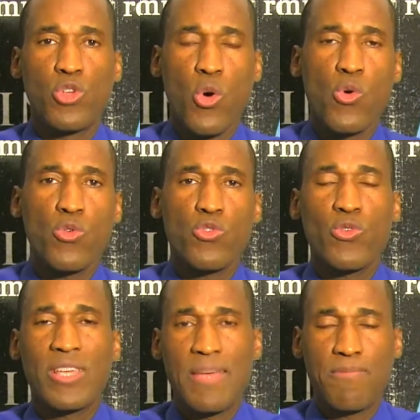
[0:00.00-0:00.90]
those
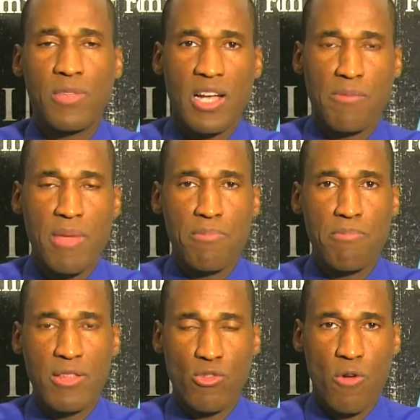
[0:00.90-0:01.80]
who keep the
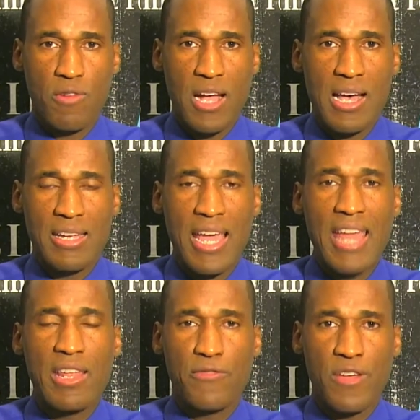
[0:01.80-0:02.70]
commandments of God
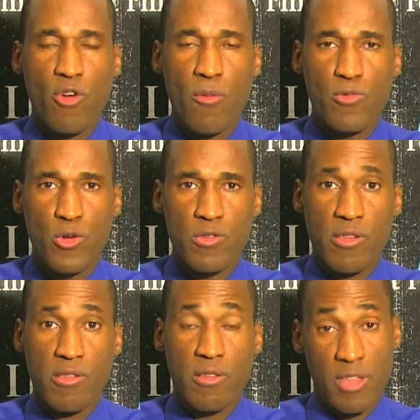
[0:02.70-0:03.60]
and the faith of
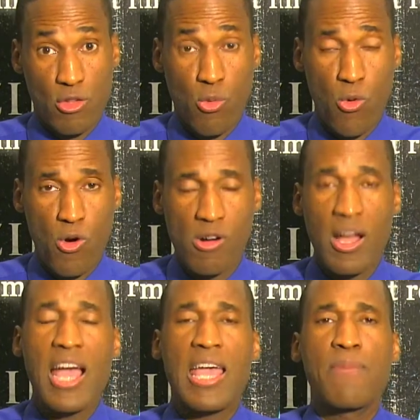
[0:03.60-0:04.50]
Jesus. This
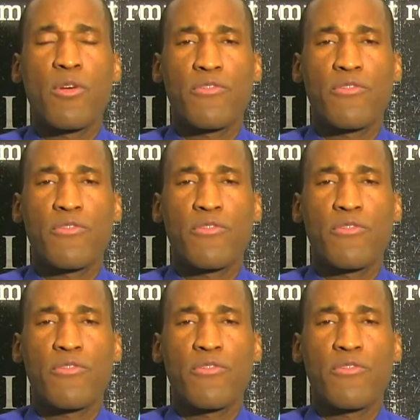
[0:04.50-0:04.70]
war I am